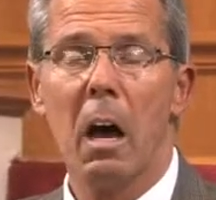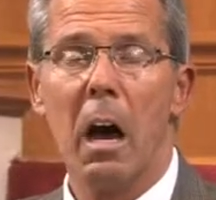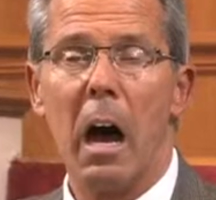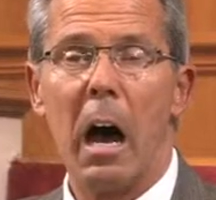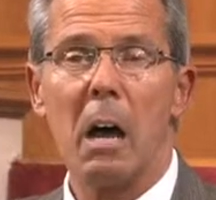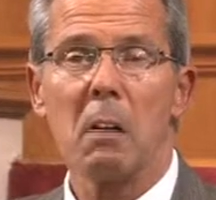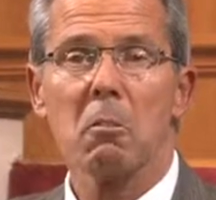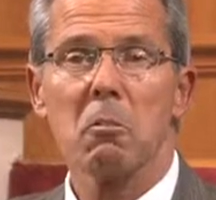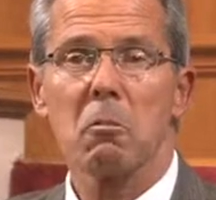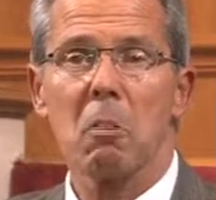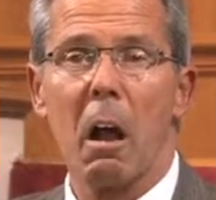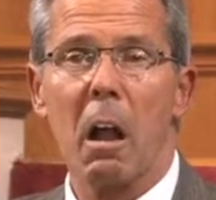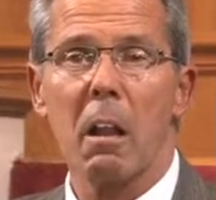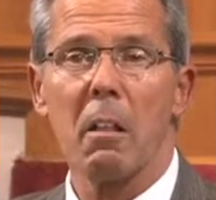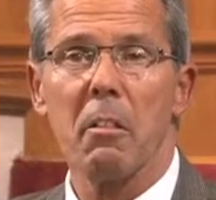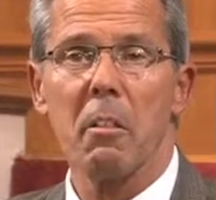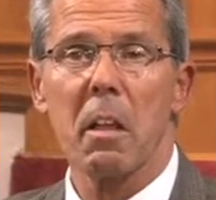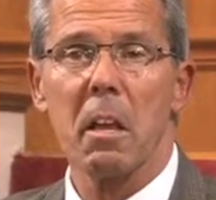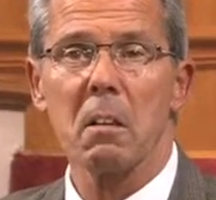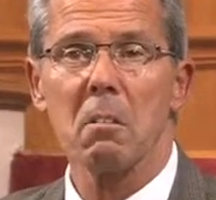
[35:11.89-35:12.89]
I try
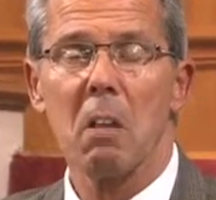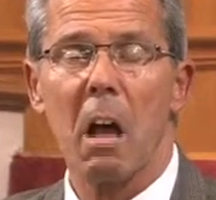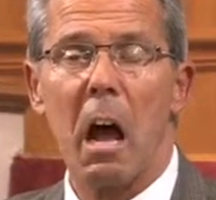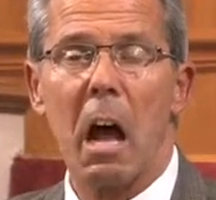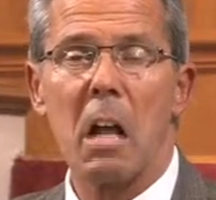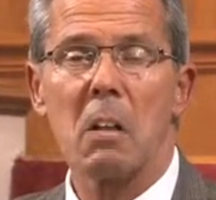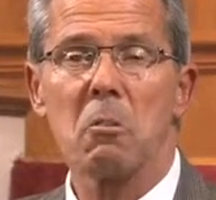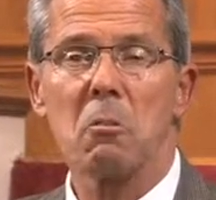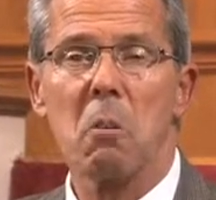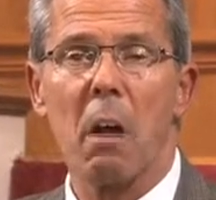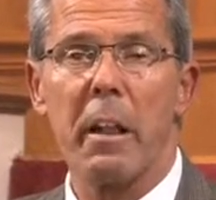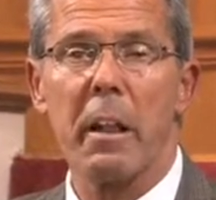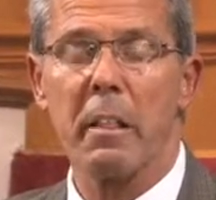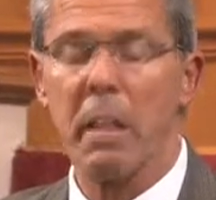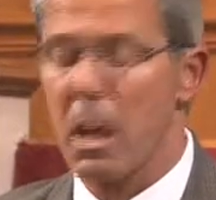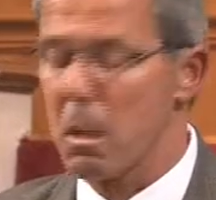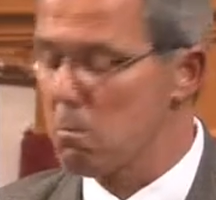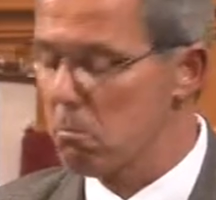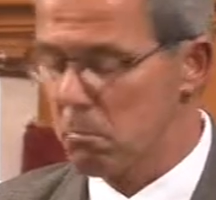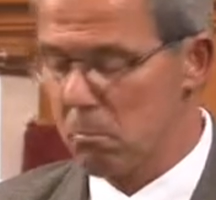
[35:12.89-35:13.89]
this. I try
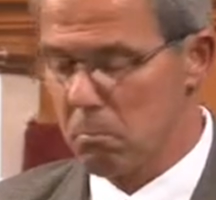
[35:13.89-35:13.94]
that.